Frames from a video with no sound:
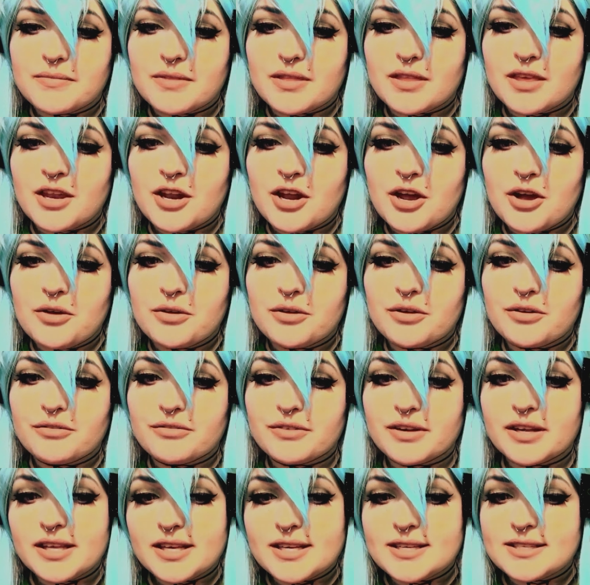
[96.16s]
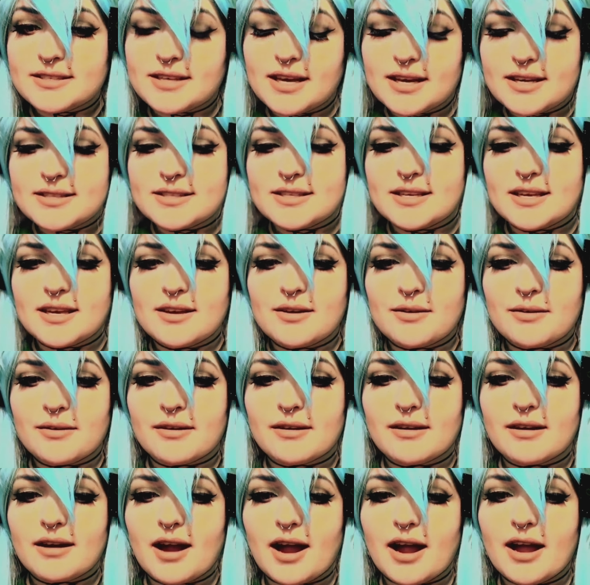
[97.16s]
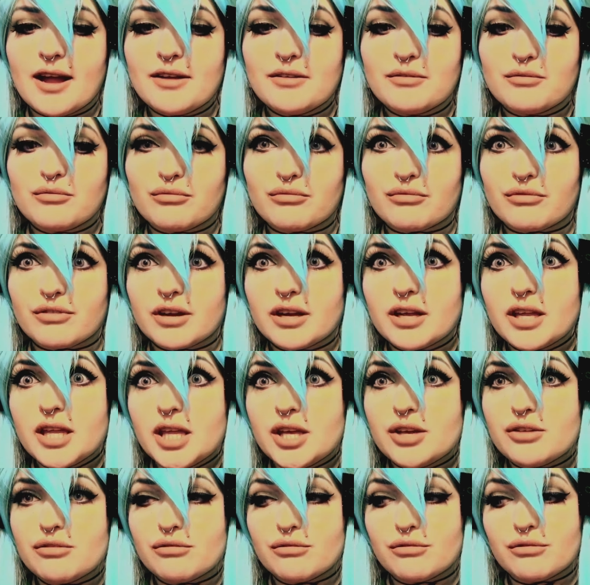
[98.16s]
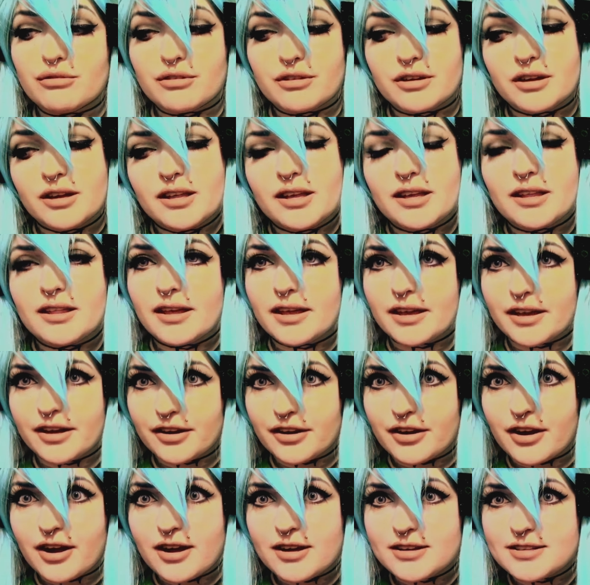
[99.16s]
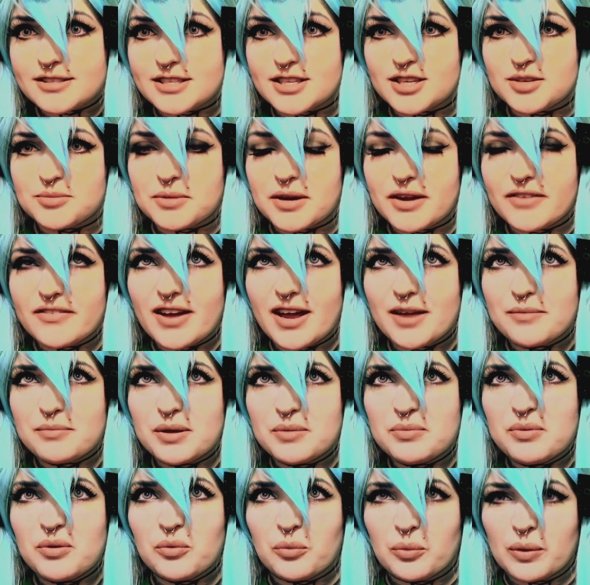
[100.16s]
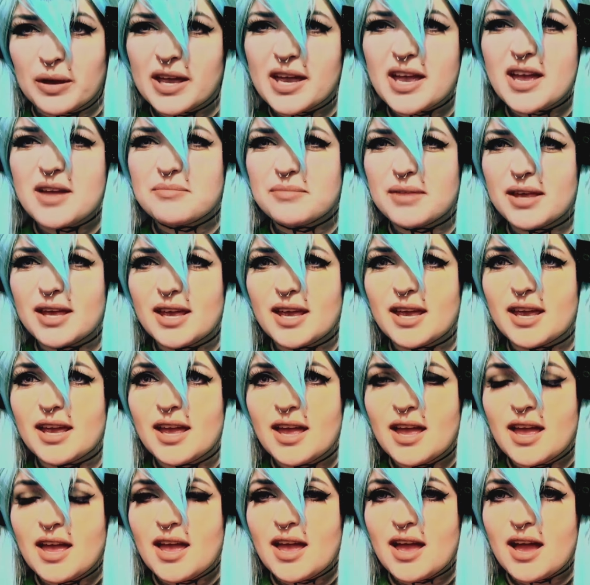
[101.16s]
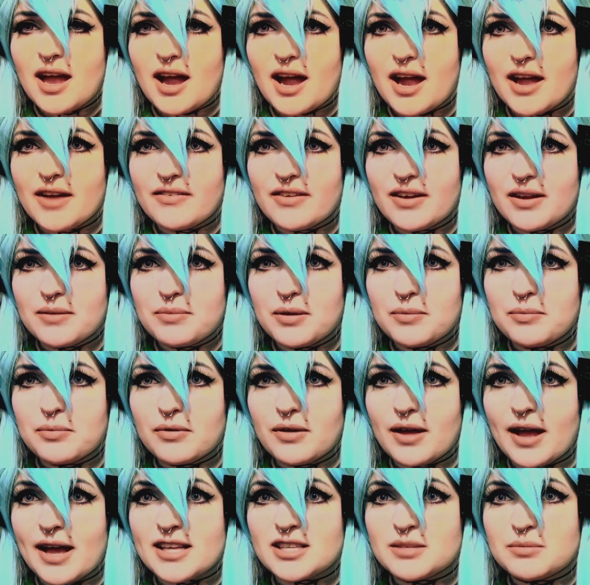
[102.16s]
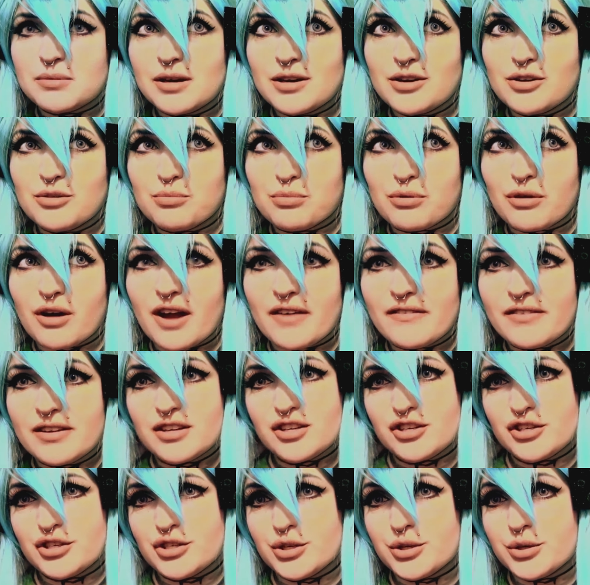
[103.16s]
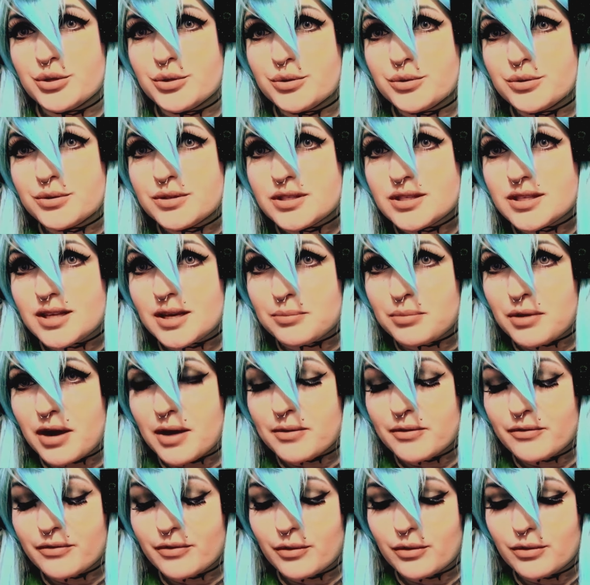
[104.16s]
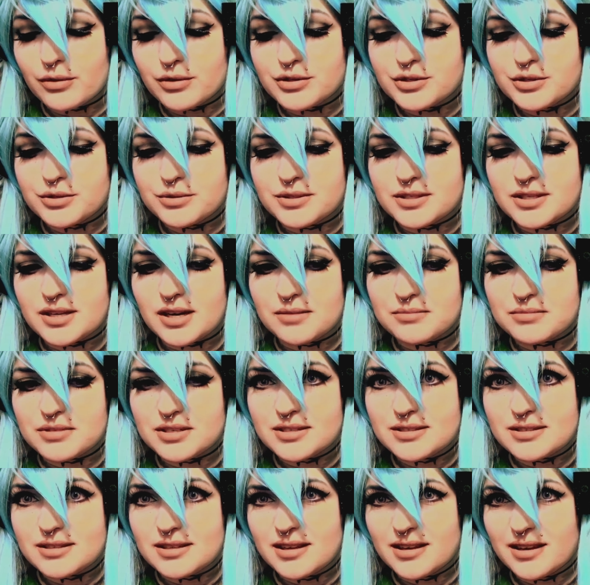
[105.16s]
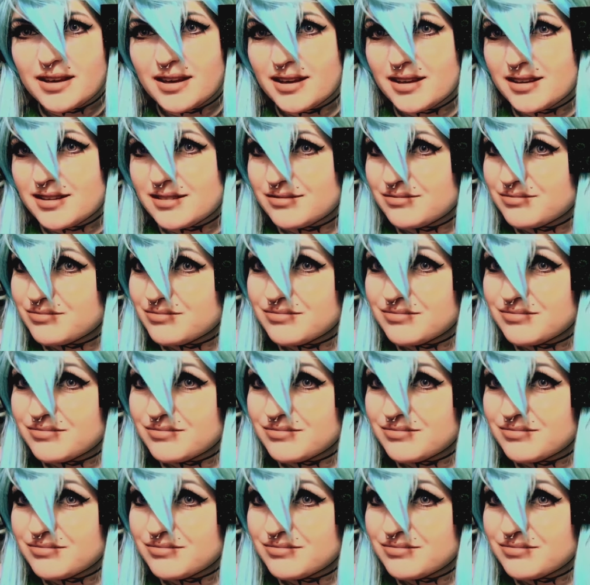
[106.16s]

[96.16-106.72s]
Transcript: you know, you're really sexy," or, "I really, really like your costume." And I've had people wink at me. I've had people ask me to do private shoots, like private photo shoots, and I'm just like,